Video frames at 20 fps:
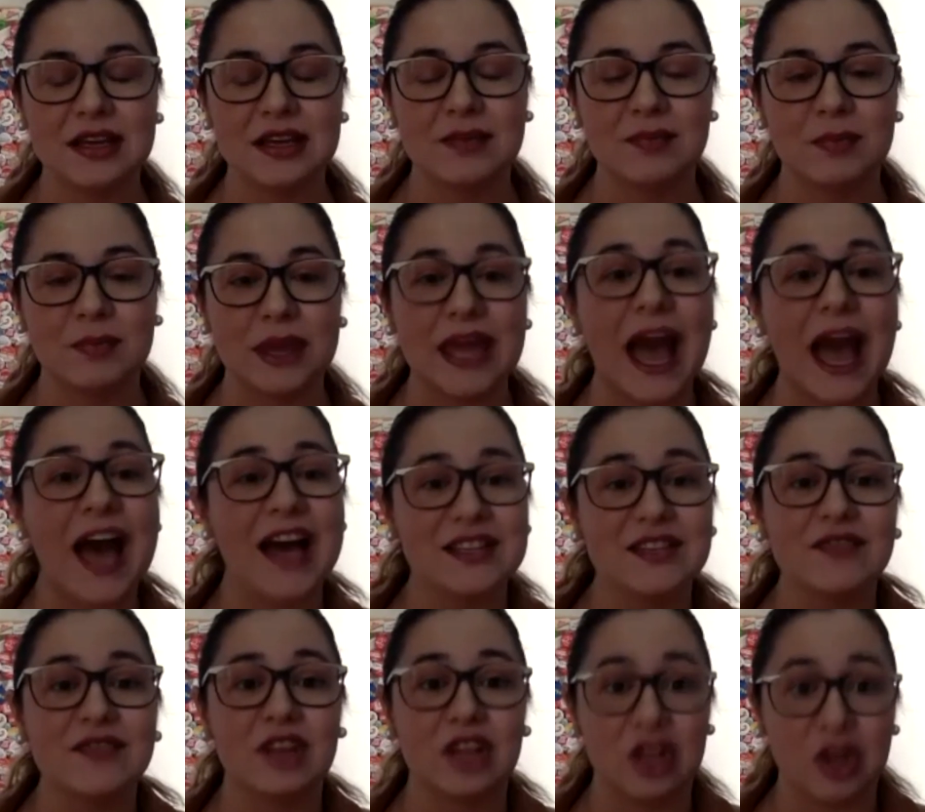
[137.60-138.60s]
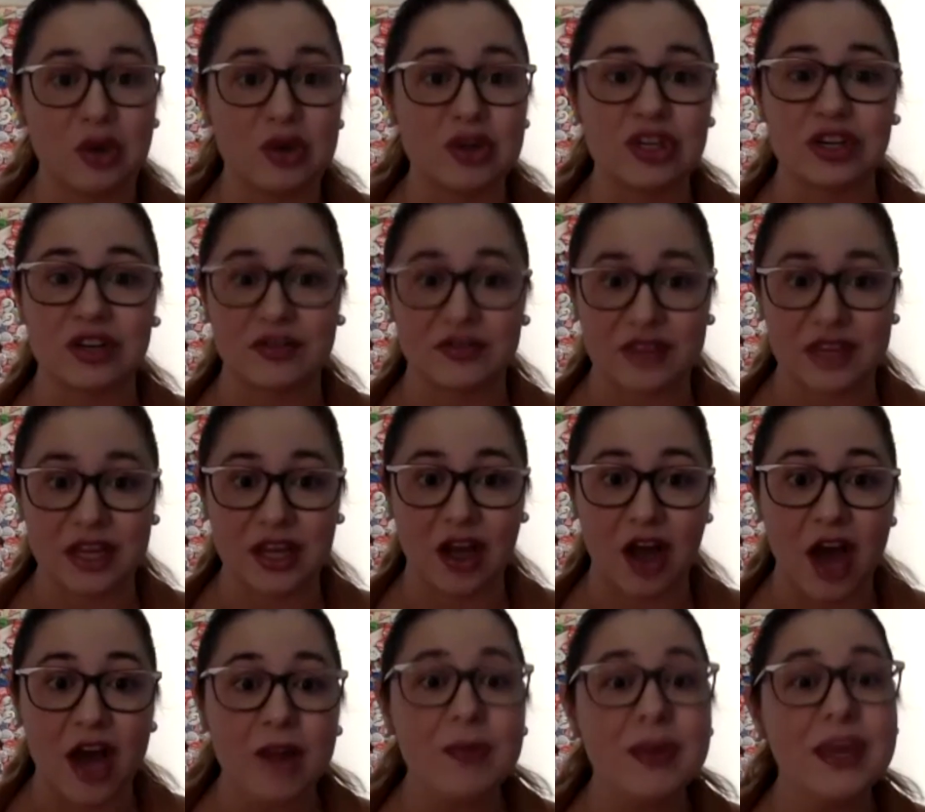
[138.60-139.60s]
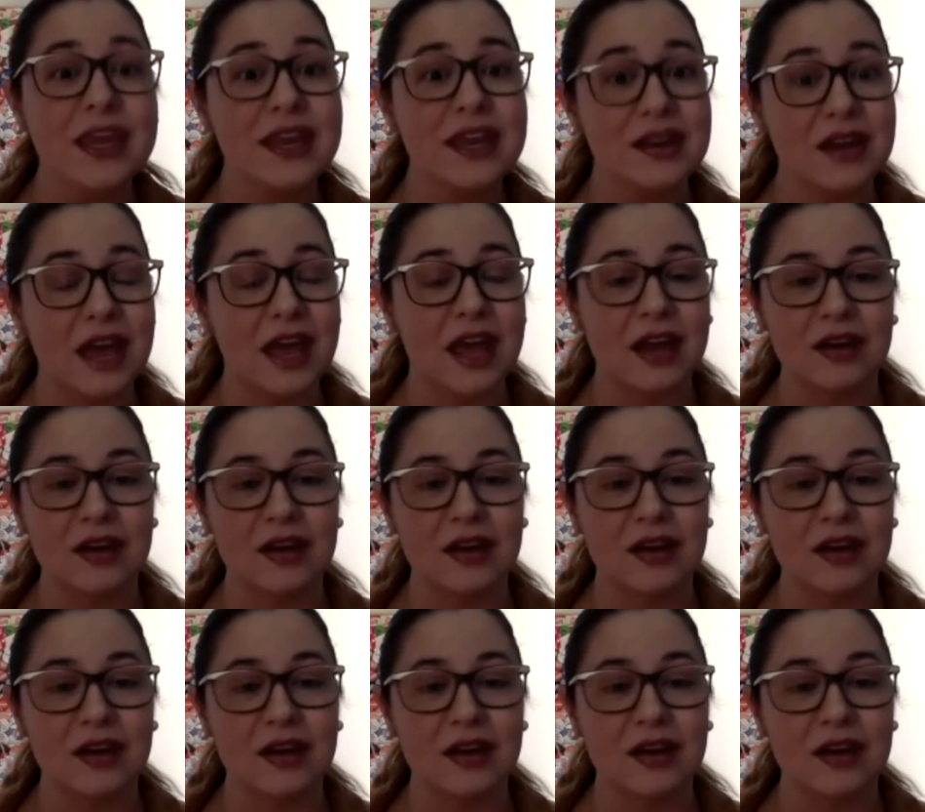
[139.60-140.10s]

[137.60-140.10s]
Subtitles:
because of the closure of the economy and